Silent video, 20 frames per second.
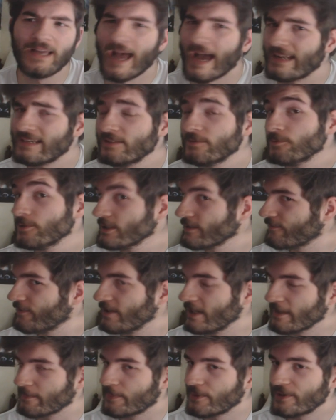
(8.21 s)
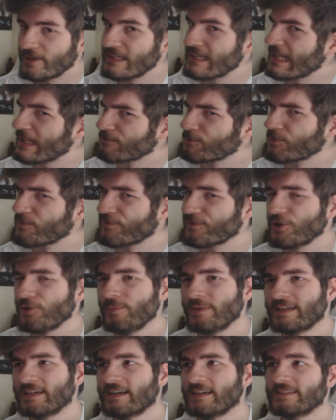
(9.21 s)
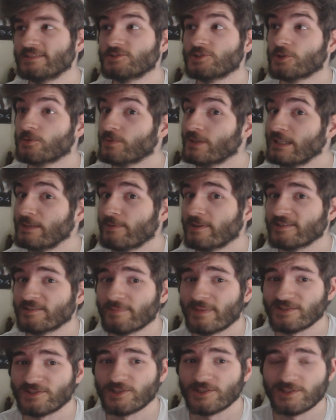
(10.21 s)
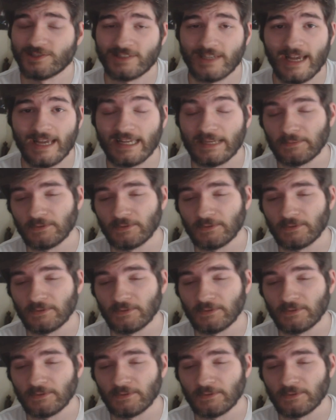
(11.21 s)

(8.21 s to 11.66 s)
I didn't really feel like putting together a review because there really wasn't much to say.